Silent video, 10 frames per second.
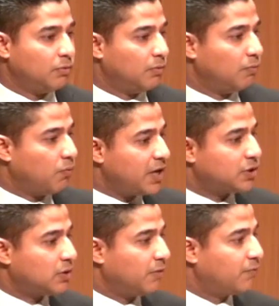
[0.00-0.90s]

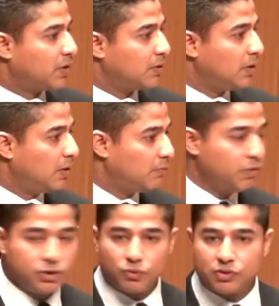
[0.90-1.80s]
waste of
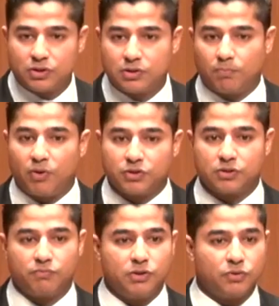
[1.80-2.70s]
resources, the
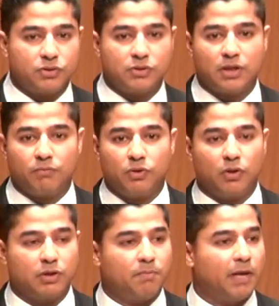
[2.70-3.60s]
precious resources that we
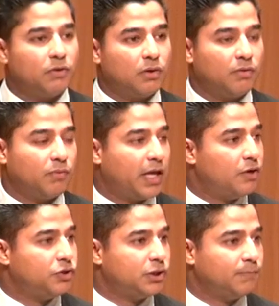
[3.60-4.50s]
all depend on
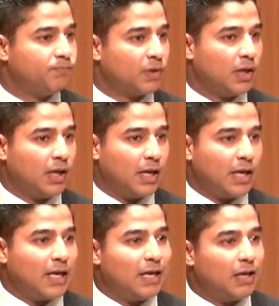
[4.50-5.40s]
energy.
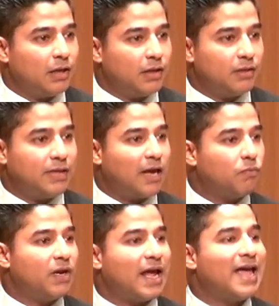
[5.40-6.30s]
That
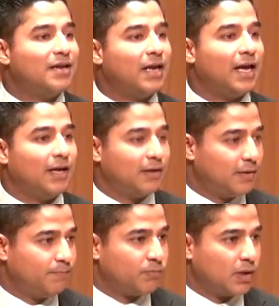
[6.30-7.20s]
went hand in
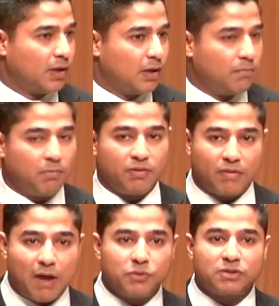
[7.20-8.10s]
hand.
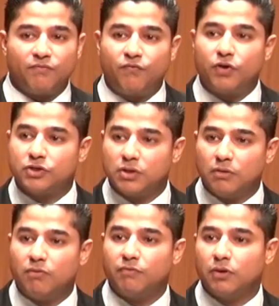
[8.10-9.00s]
But that was the first
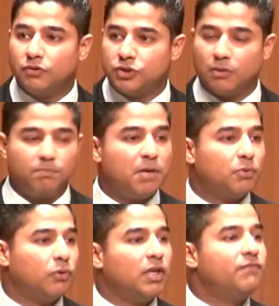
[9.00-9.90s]
revolution.
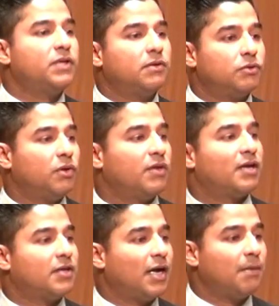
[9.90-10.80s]
People who lived it during
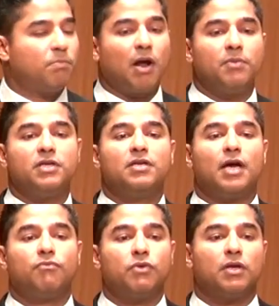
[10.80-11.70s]
that time probably did
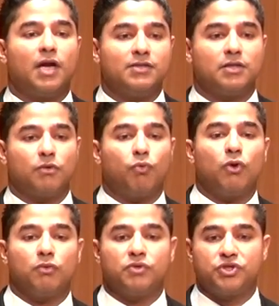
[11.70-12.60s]
not realize that the
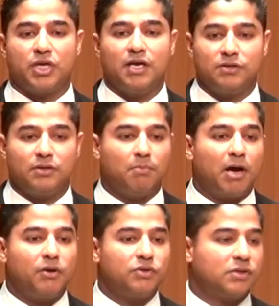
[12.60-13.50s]
world was changing. The
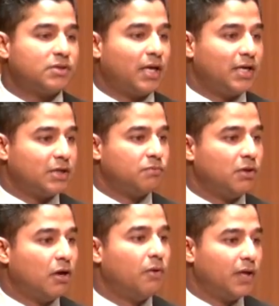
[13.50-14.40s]
modern society as we
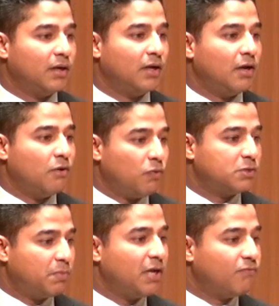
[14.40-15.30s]
know it
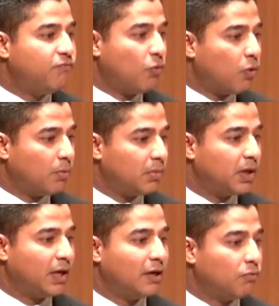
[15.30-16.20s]
was being formed
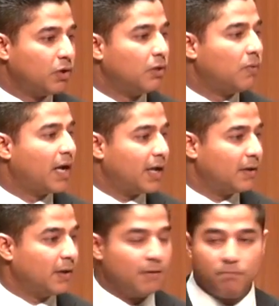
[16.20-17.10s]
in a real
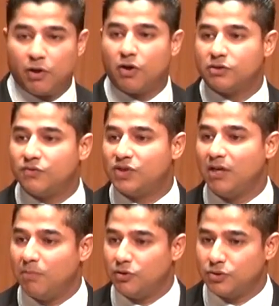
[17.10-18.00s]
way because of
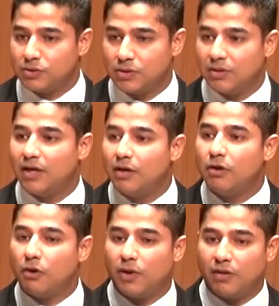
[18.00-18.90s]
steam engines. They
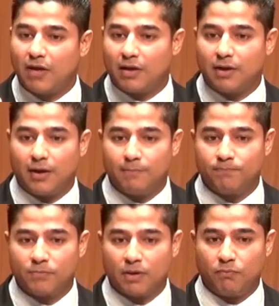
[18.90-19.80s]
didn't know it at that time
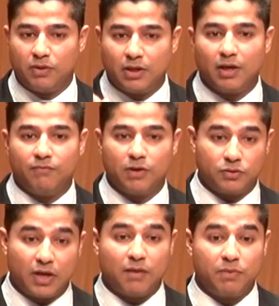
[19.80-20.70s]
when they lived it.
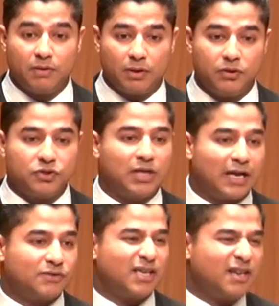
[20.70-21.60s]
Today we
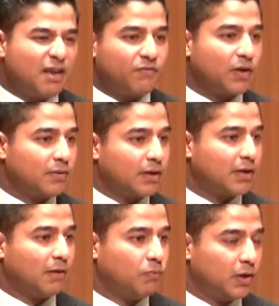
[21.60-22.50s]
understand how significant that
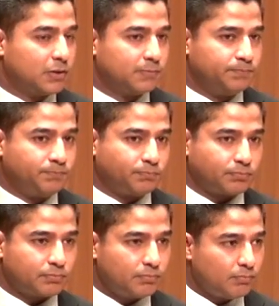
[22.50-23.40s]
time was.
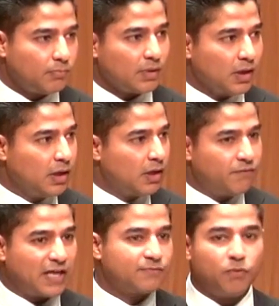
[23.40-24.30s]

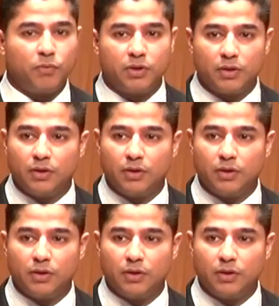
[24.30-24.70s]
Fast forward